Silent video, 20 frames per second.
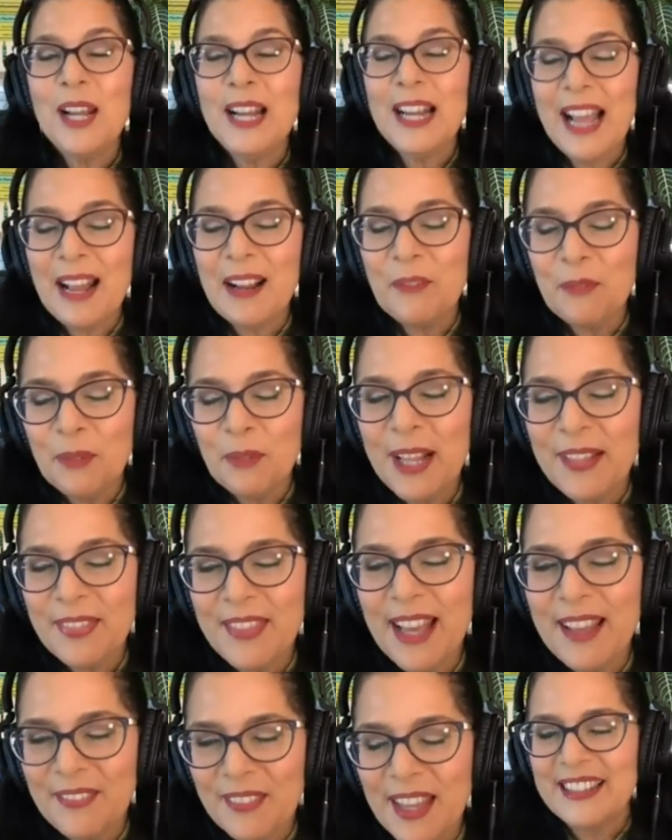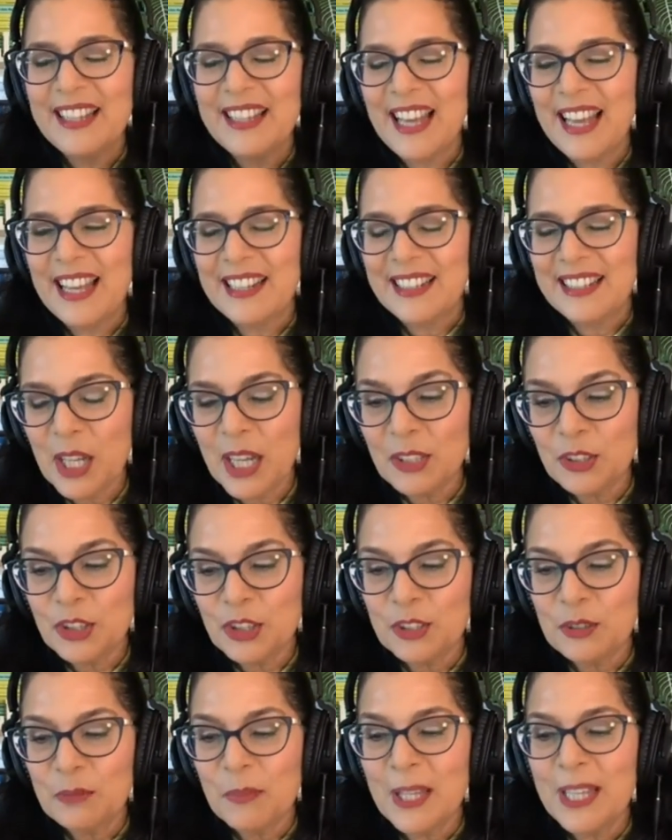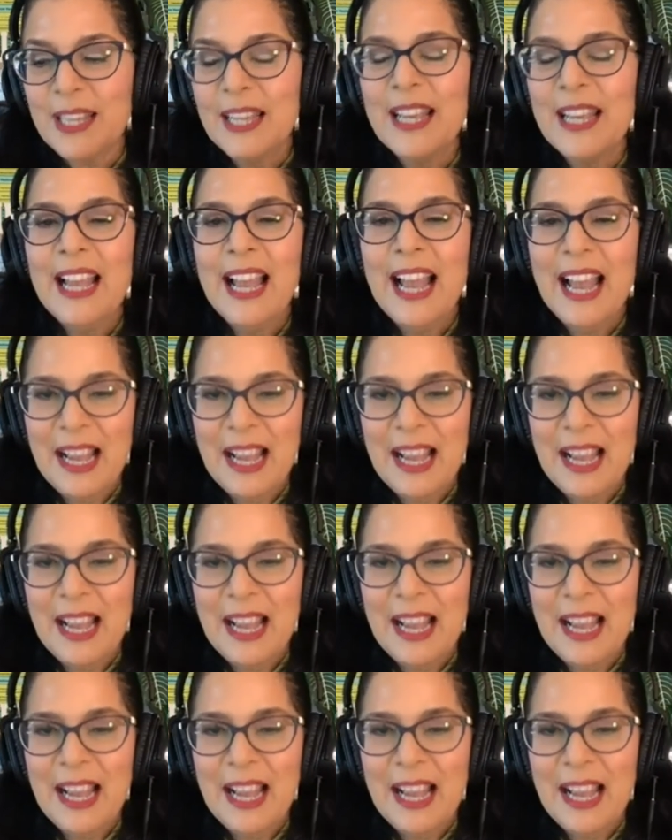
When I read that, that touched me.